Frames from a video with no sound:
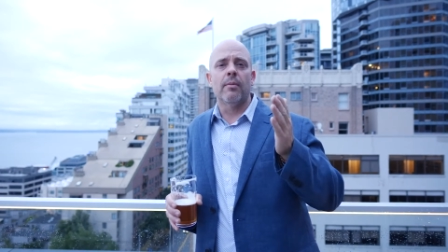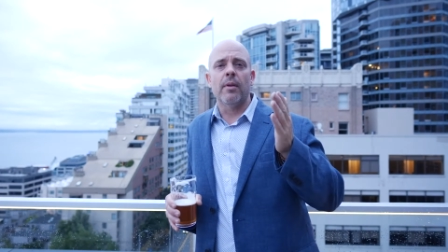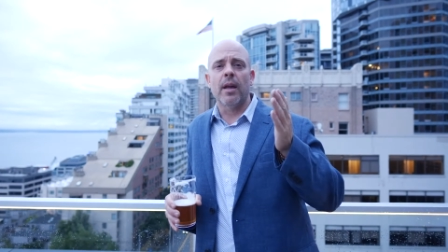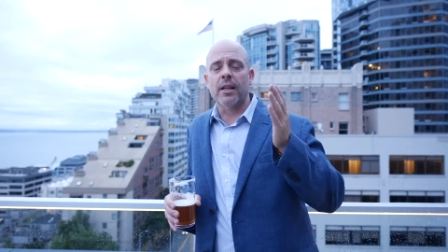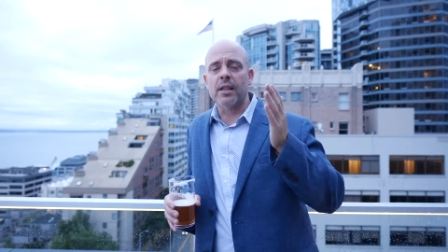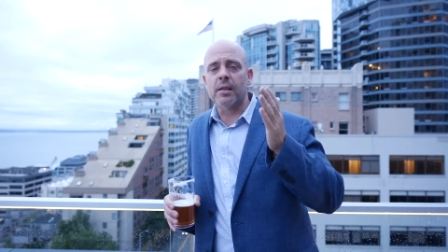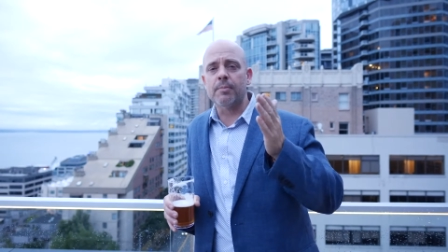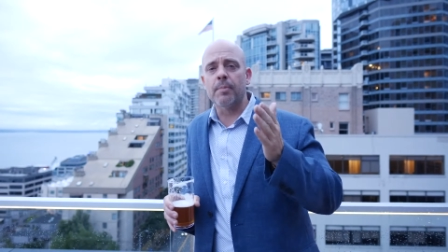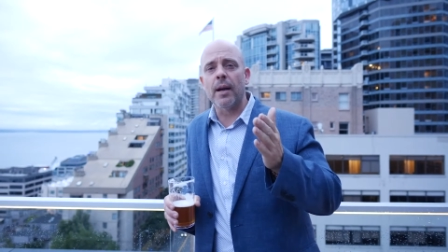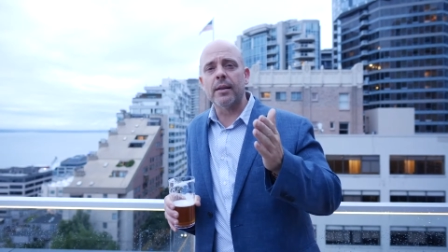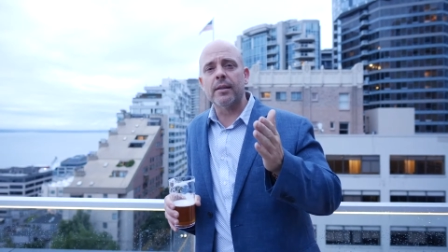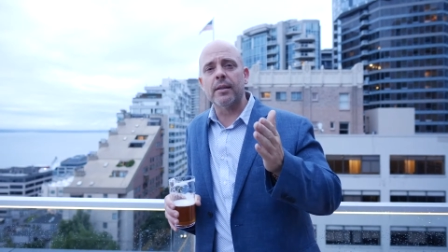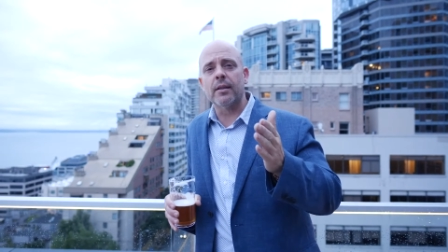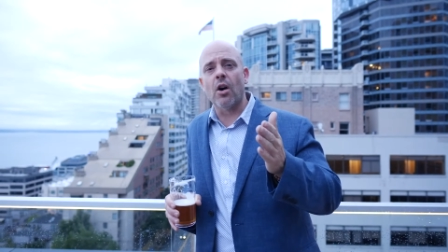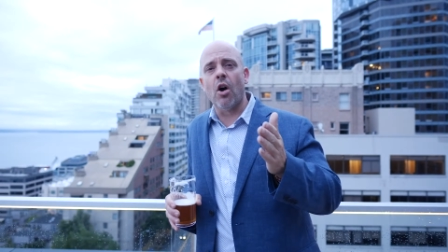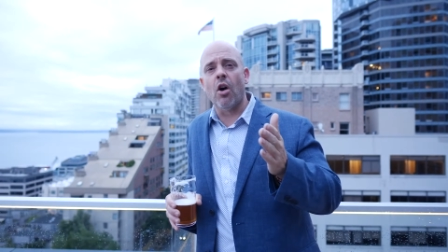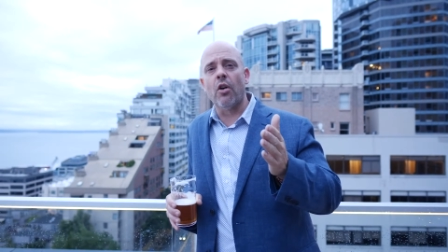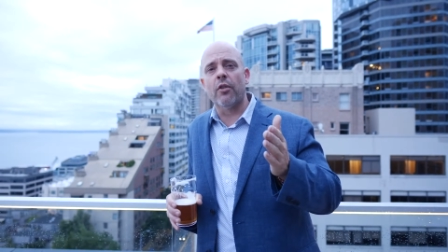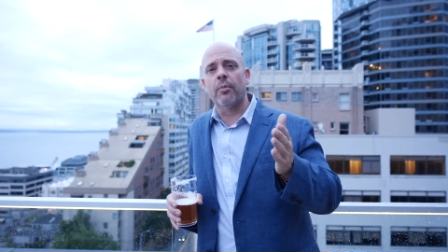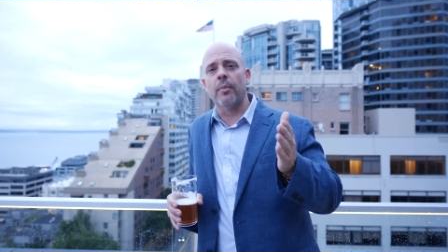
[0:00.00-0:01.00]
Expect a
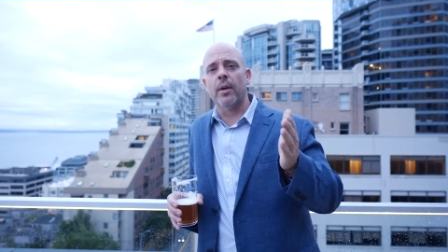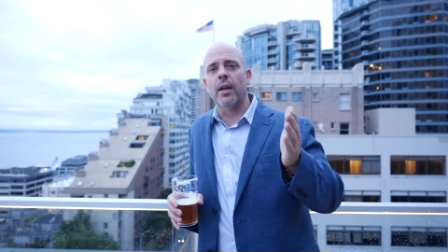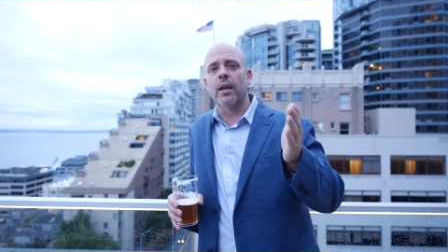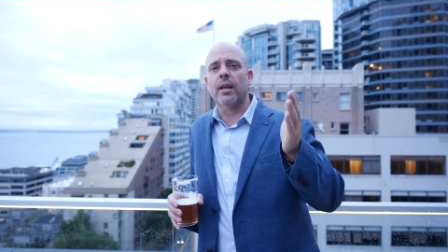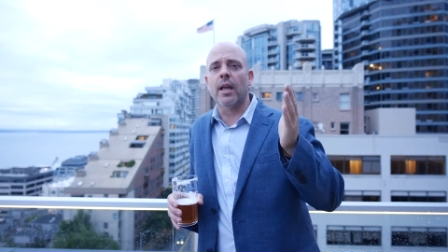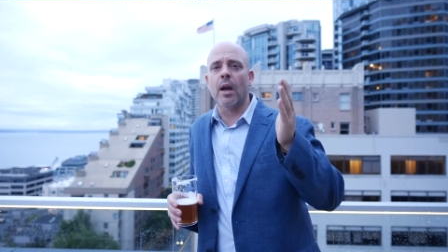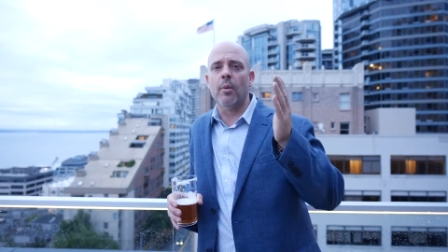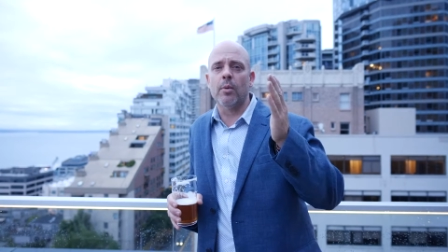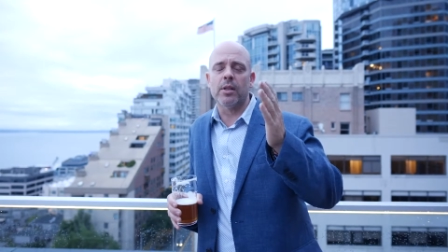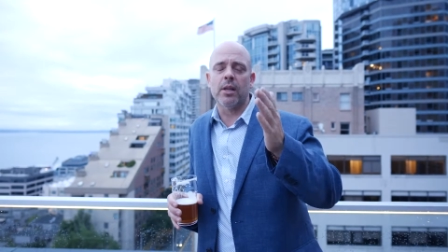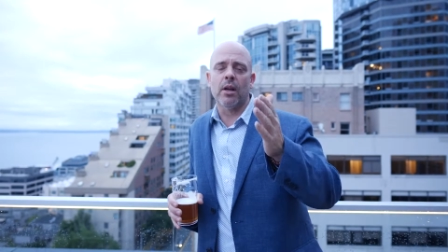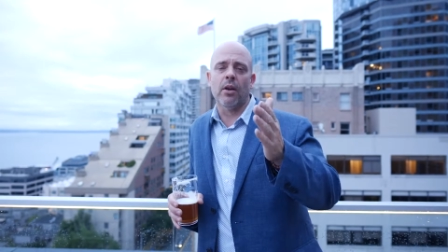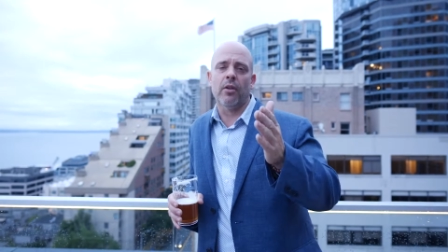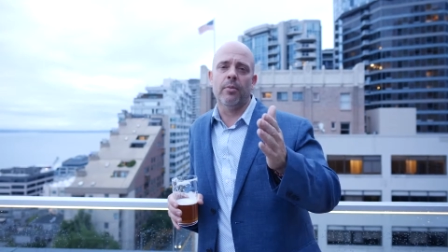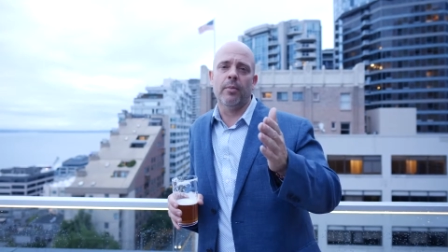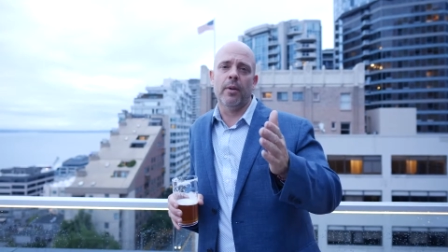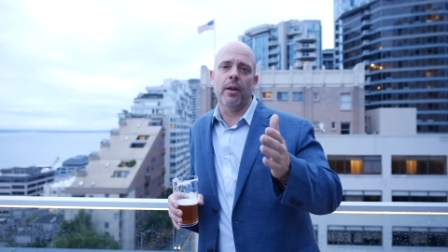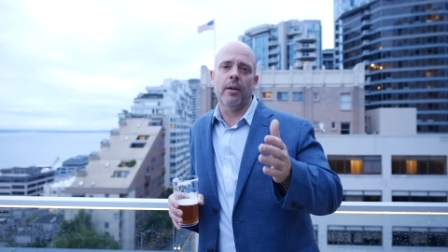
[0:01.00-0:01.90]
call from me, can't wait to hear from